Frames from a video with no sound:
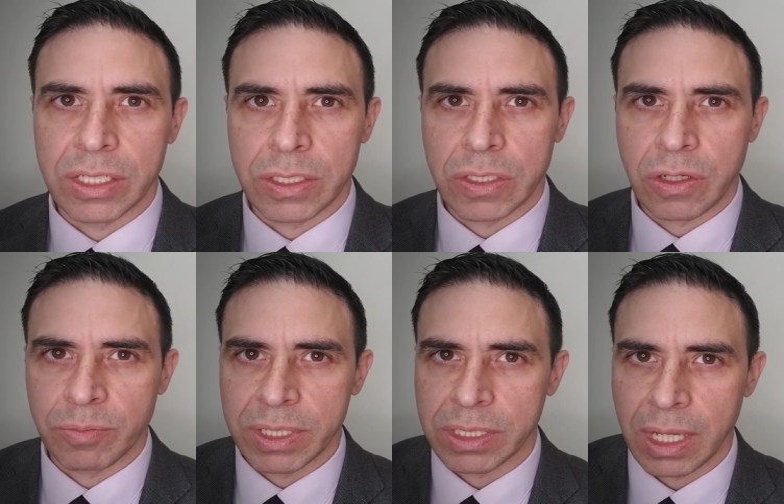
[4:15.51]
It's going to
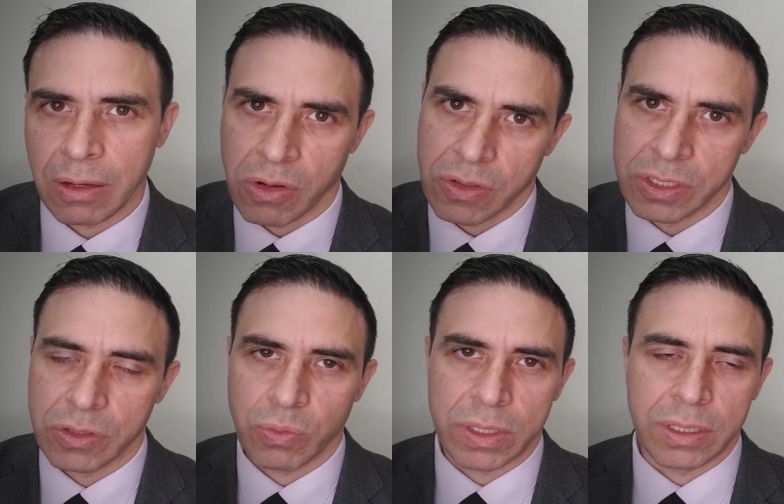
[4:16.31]
be saying, oh, this is
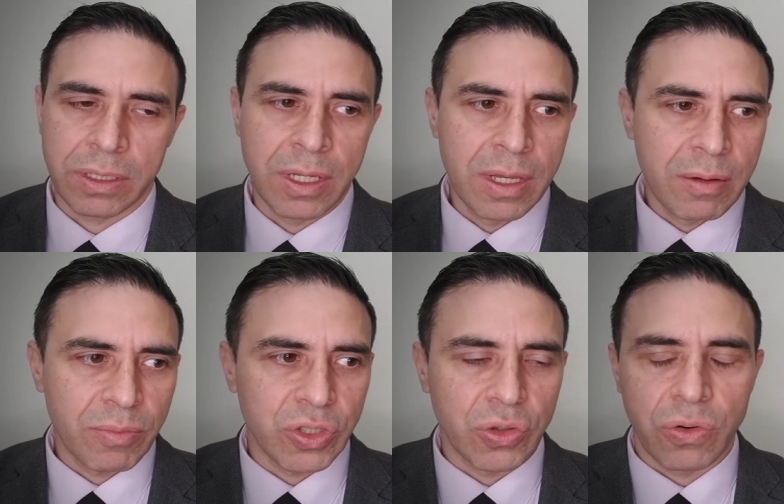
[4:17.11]
what the
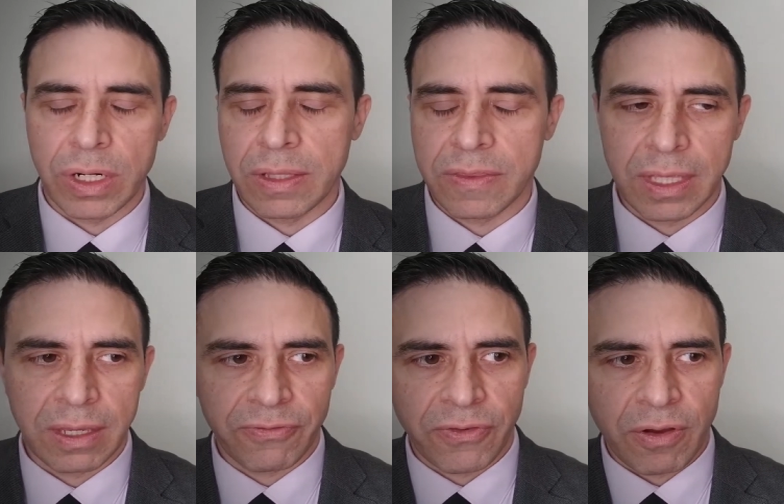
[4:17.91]
majority
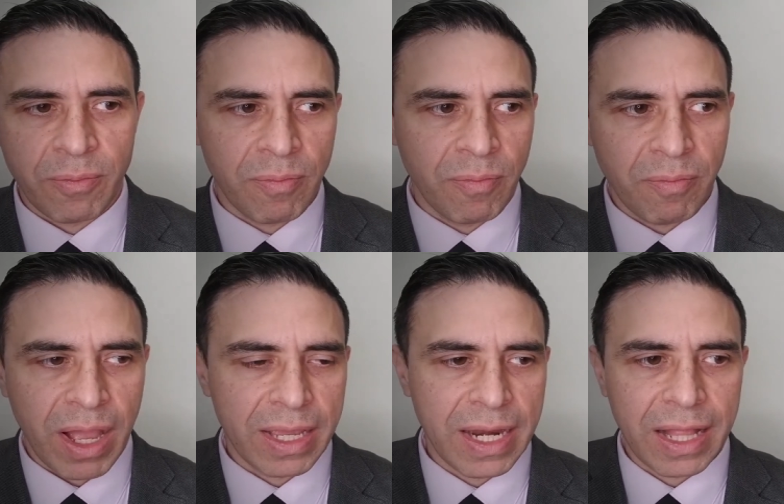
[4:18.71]
think from
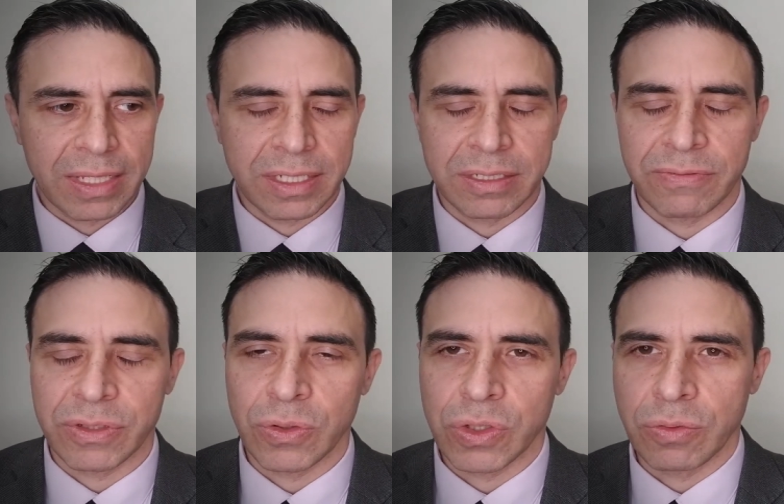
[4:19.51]
my analysis of
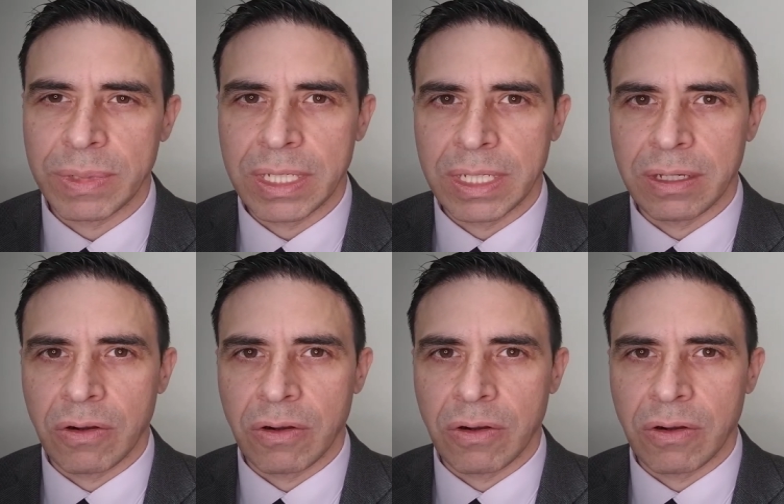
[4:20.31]
social media,